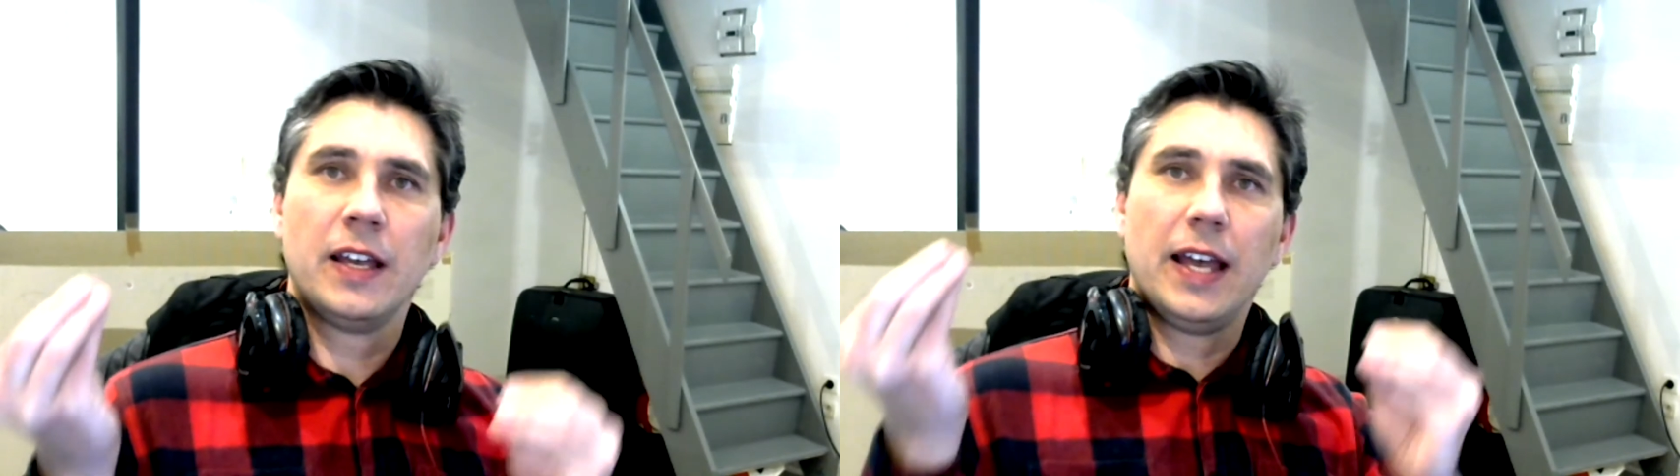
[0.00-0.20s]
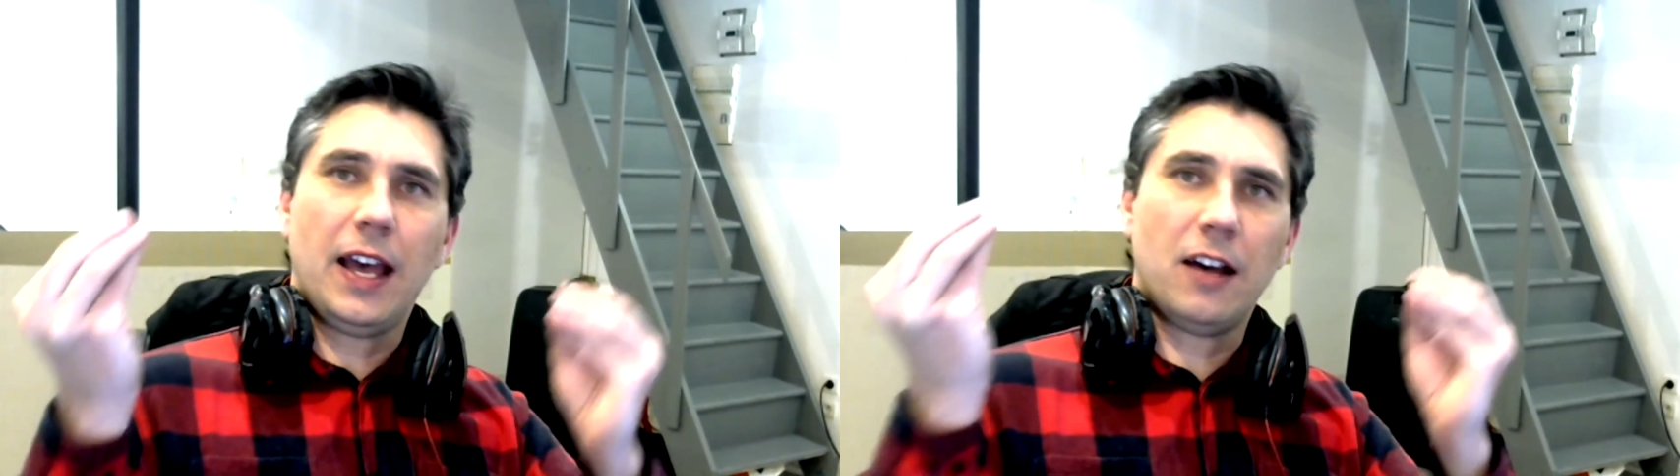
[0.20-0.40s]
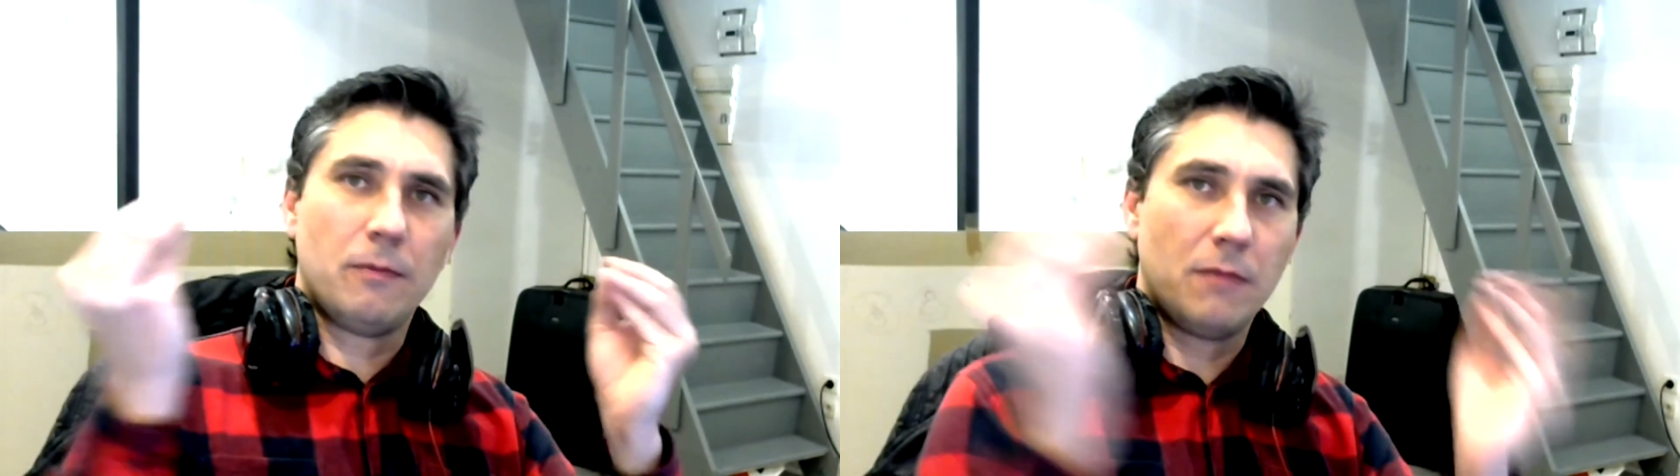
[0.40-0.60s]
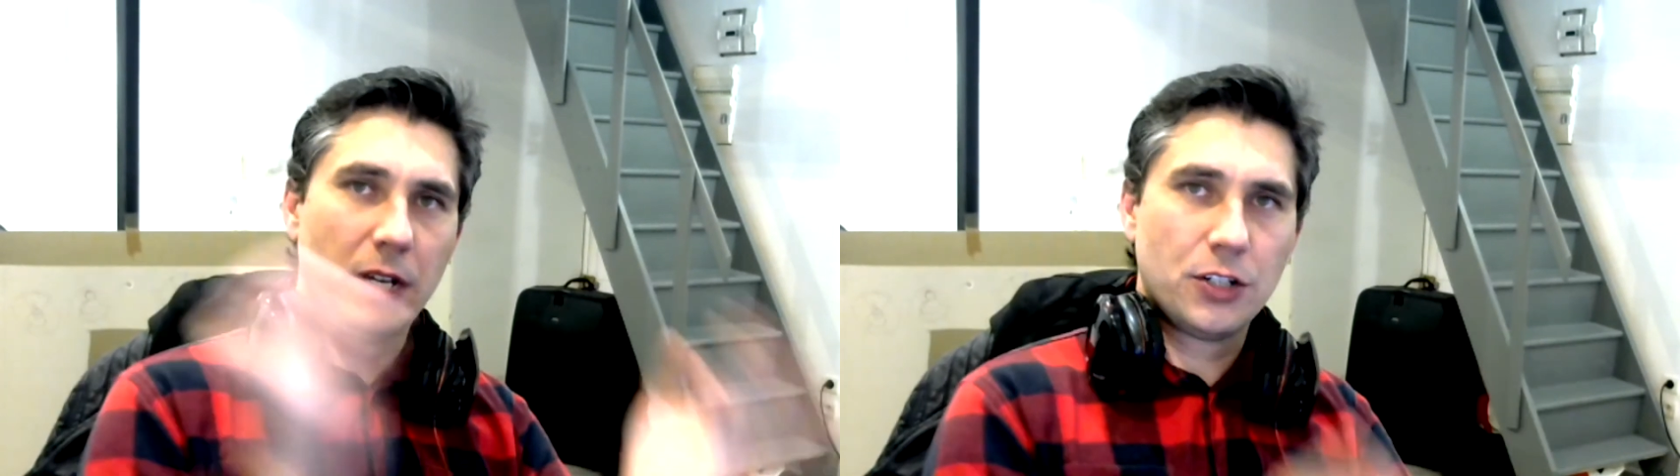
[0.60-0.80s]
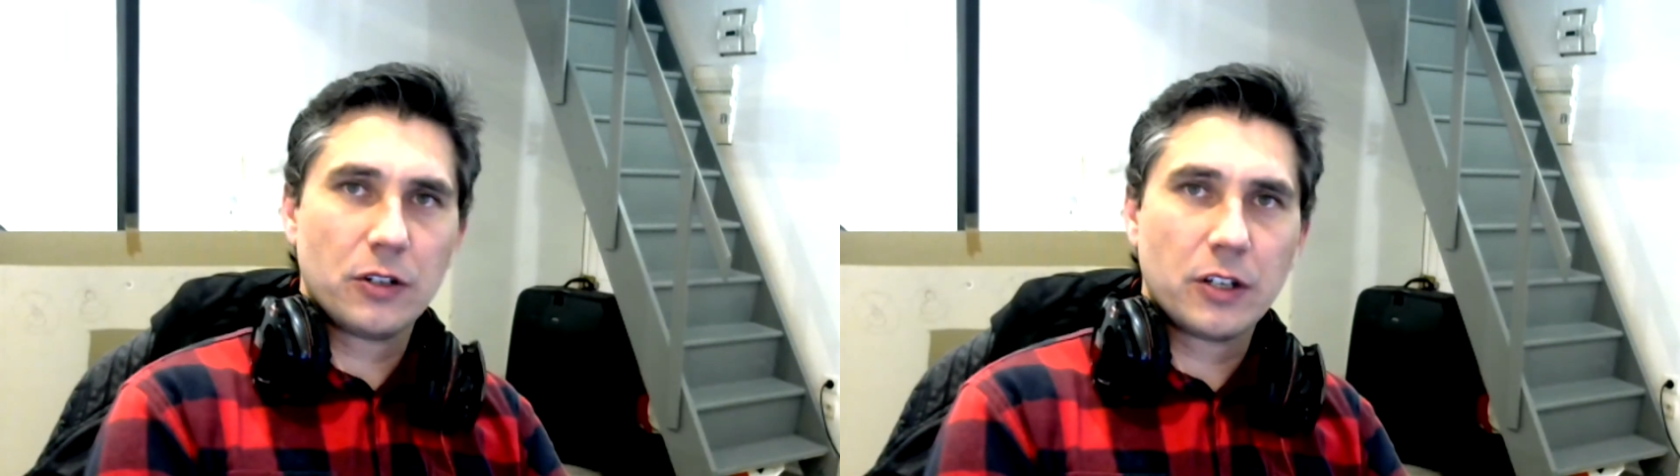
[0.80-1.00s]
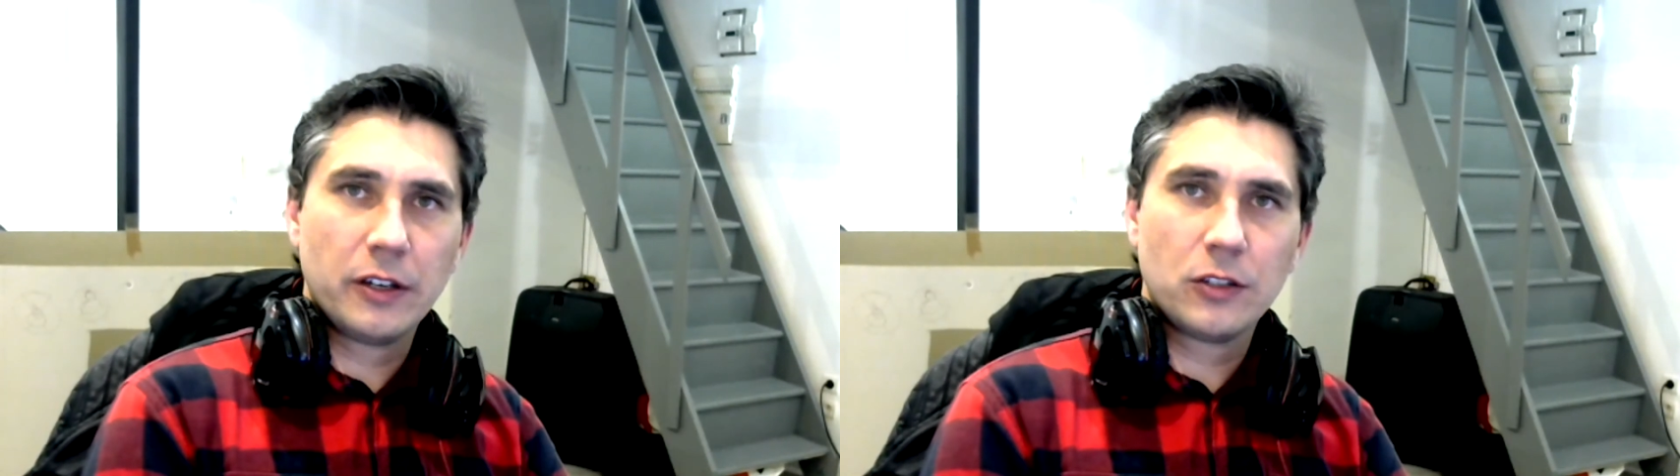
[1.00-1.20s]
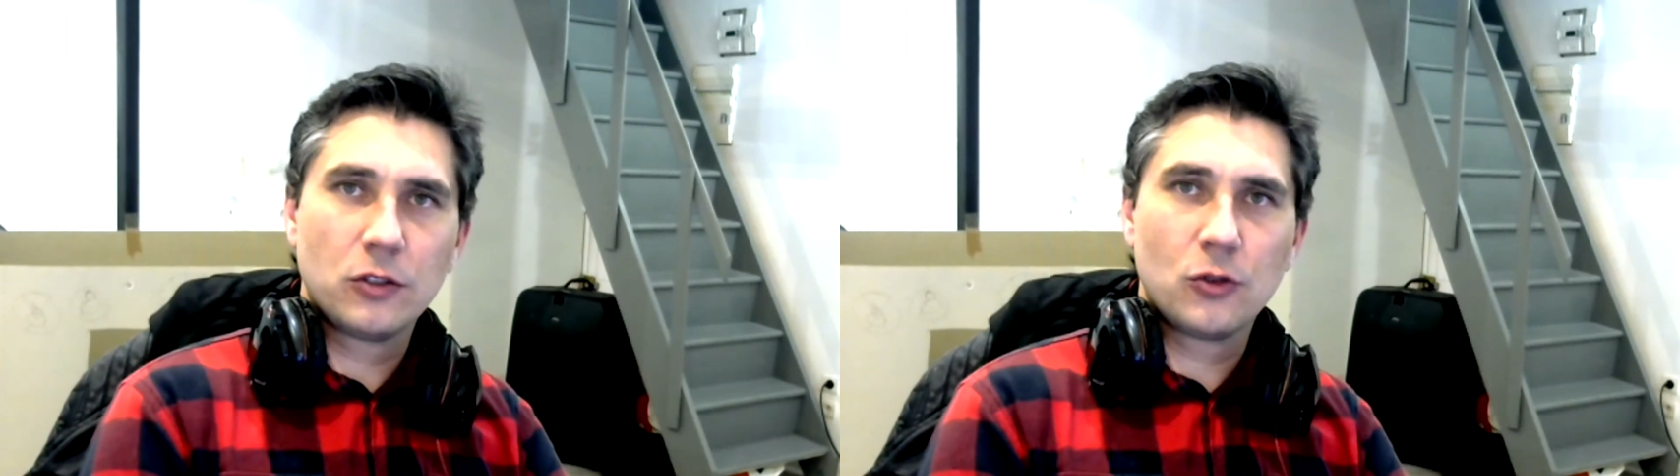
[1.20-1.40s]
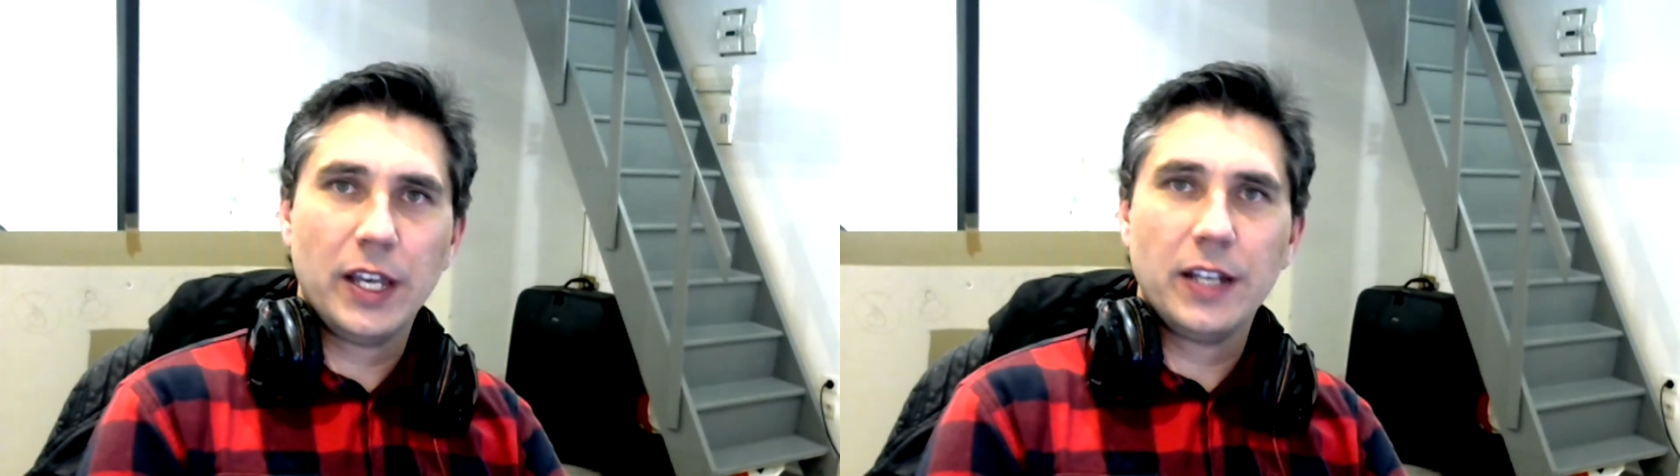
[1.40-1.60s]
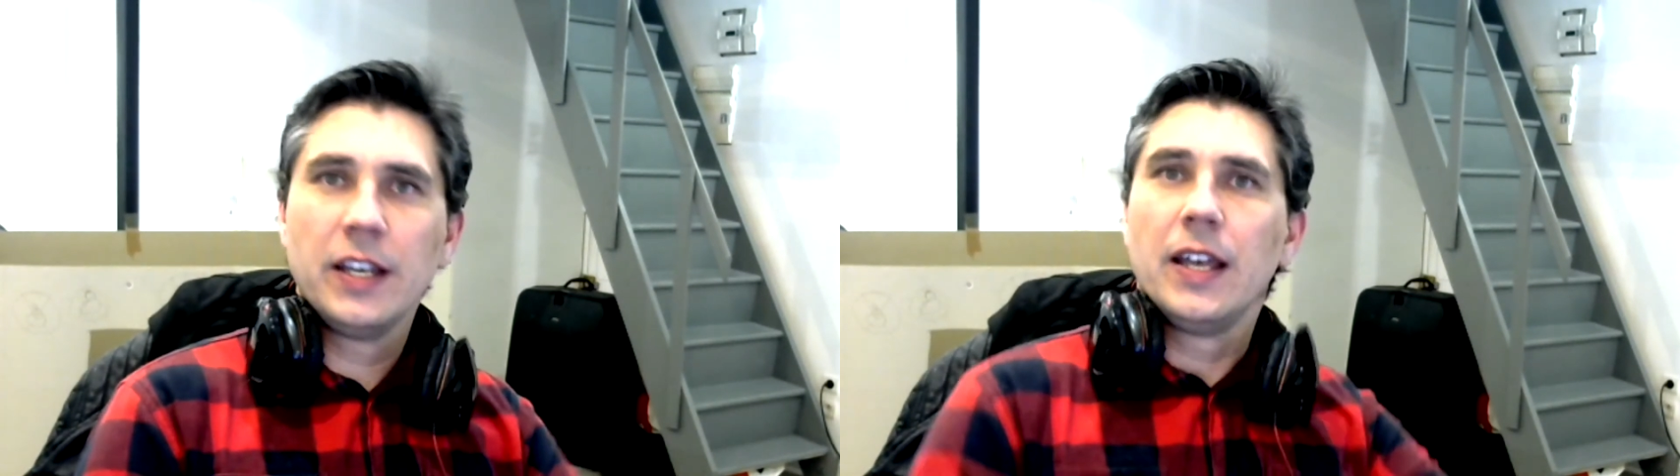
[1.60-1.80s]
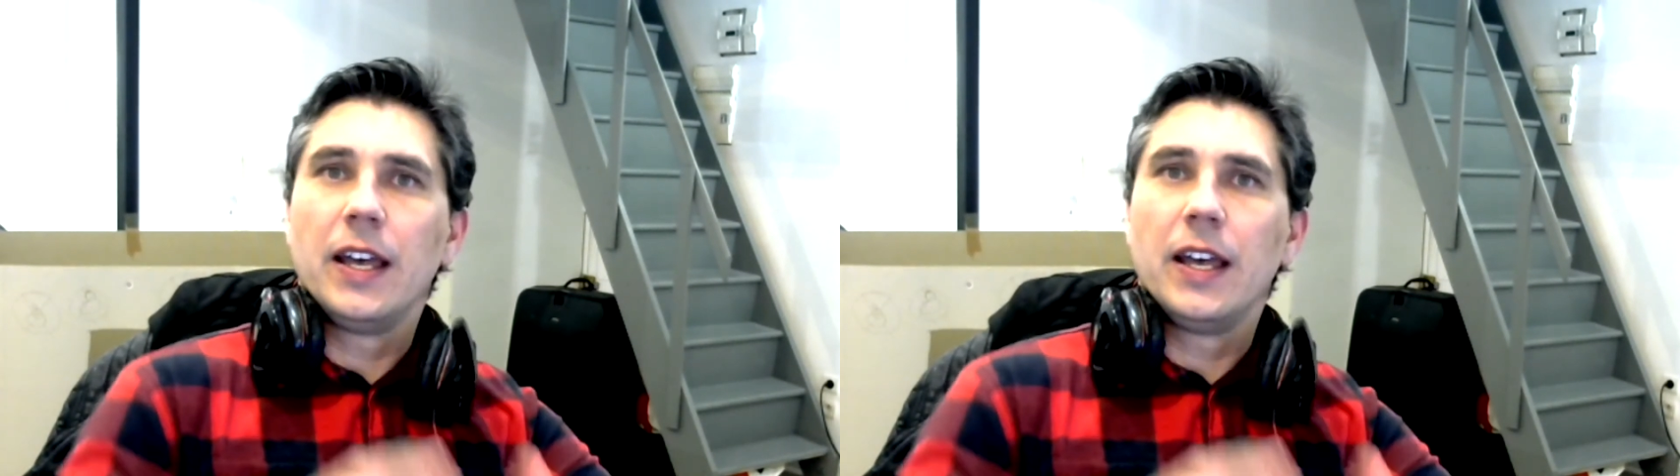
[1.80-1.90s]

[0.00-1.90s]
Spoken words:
how much you're going to trade